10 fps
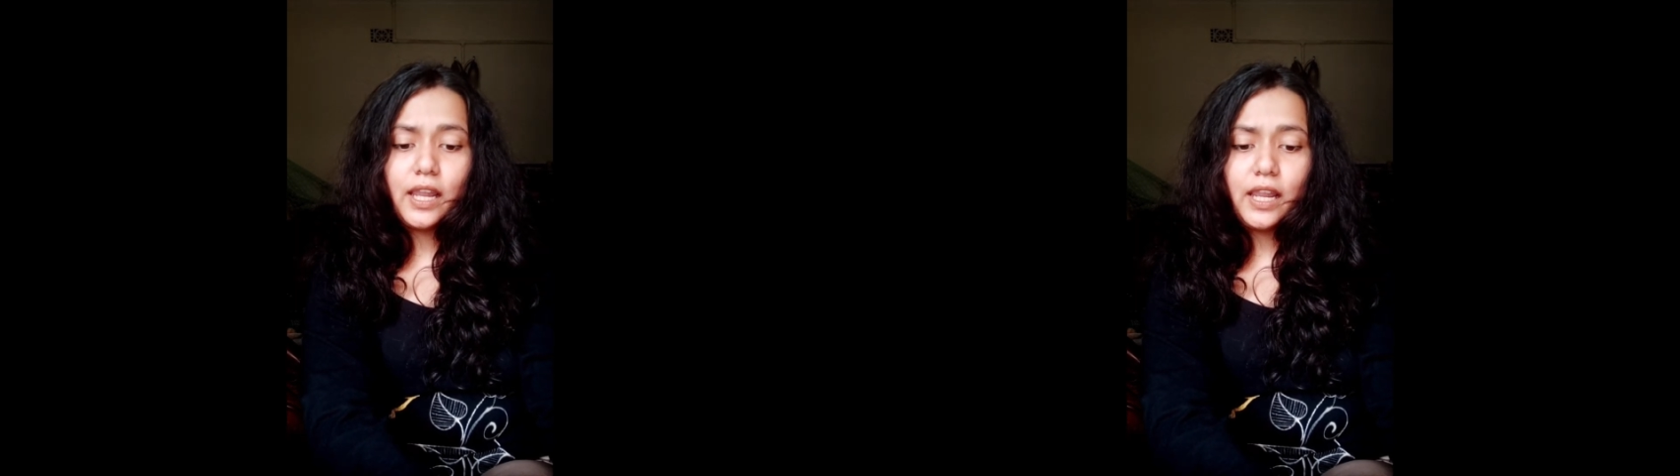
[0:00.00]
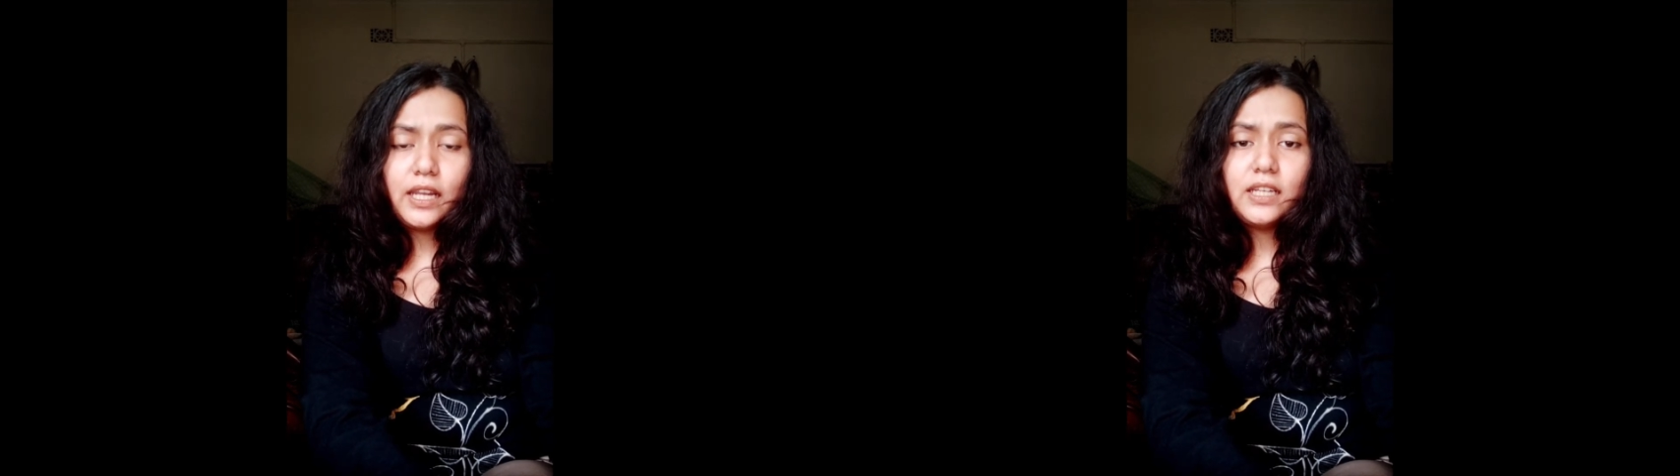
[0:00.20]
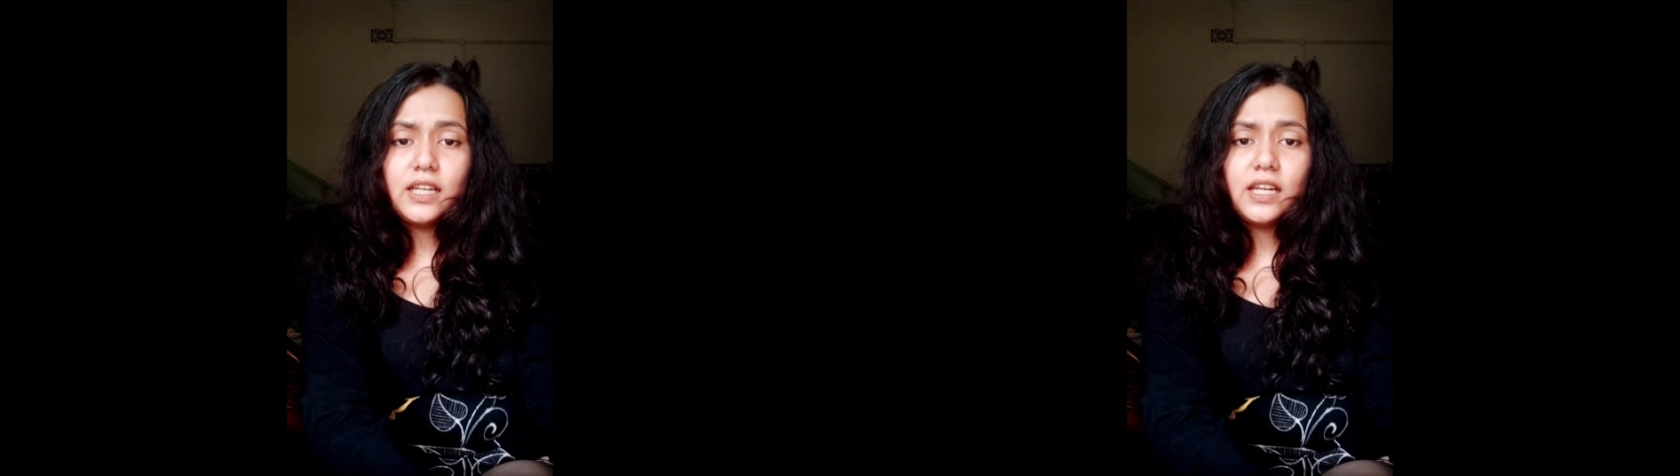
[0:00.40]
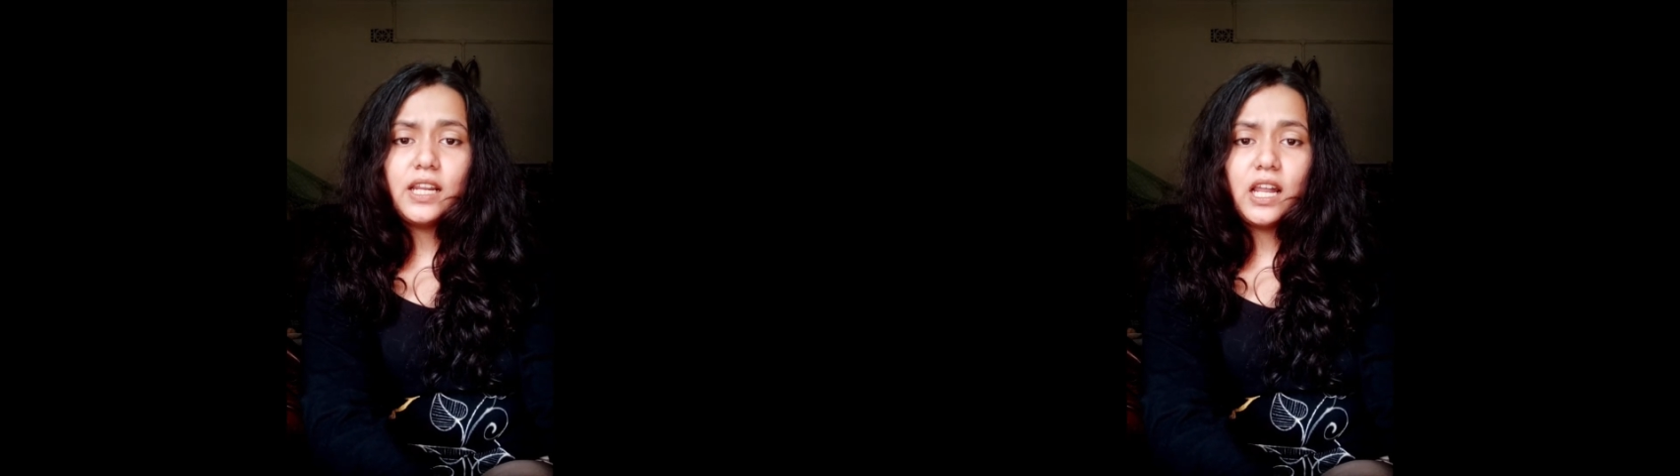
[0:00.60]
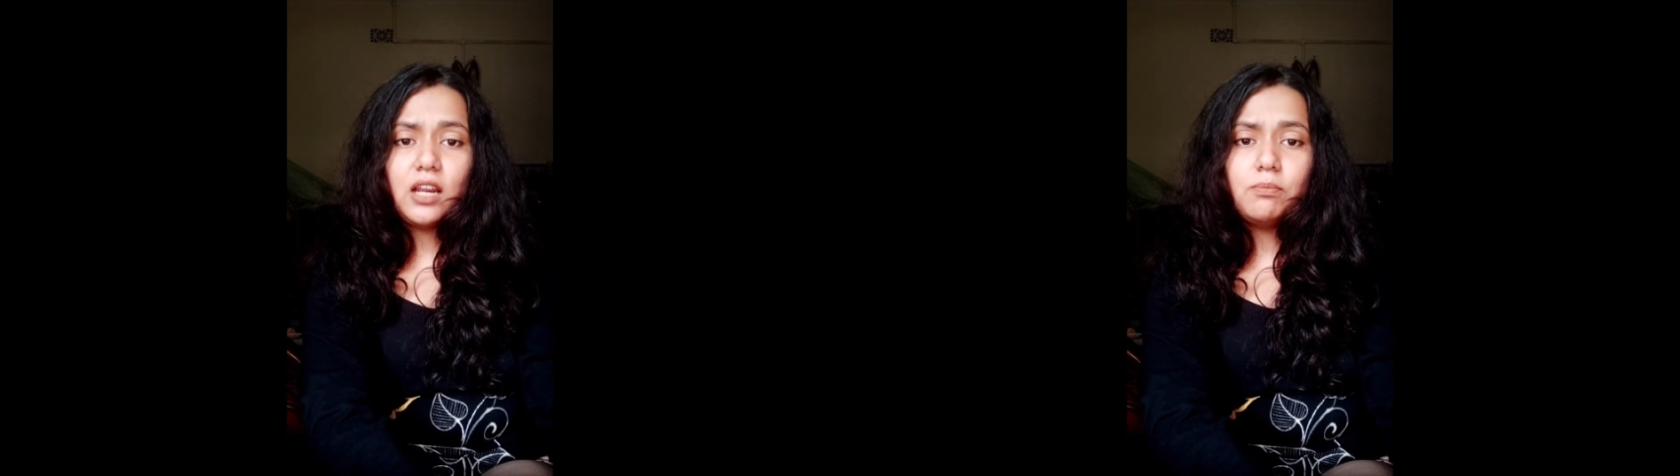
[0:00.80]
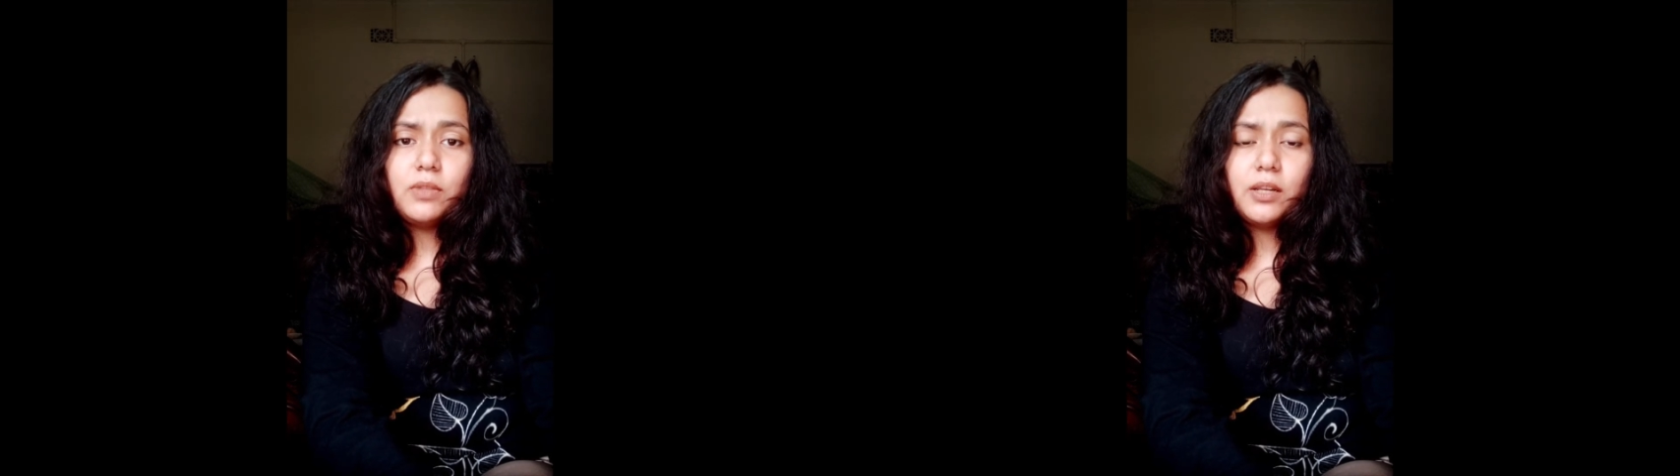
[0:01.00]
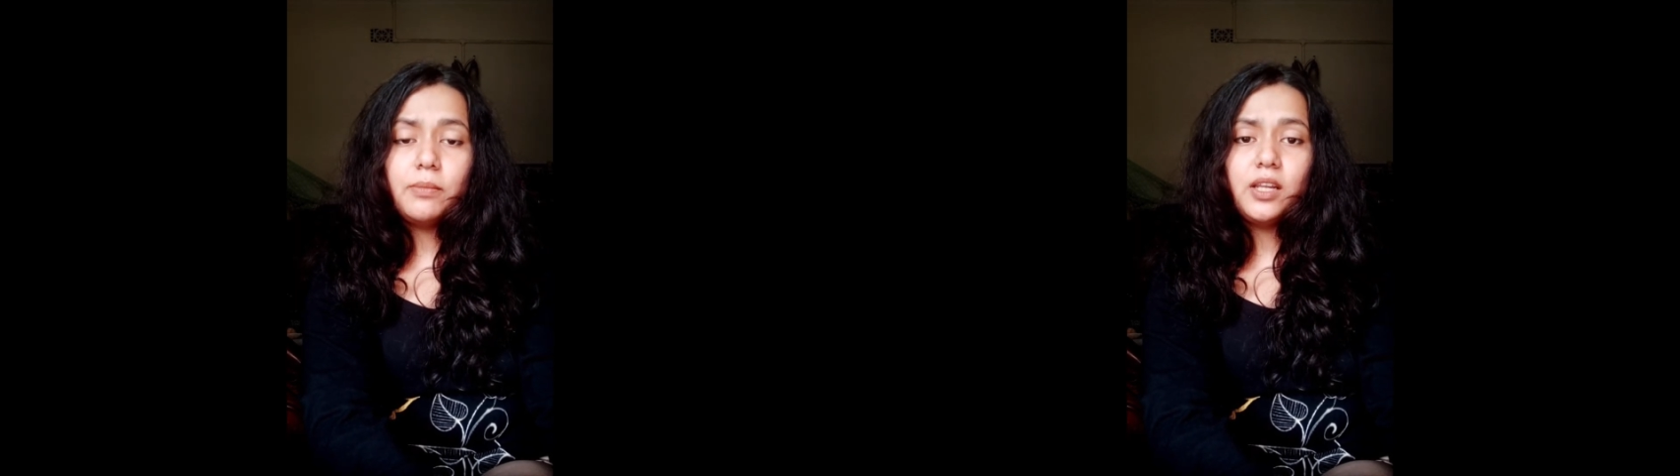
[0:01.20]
It can help them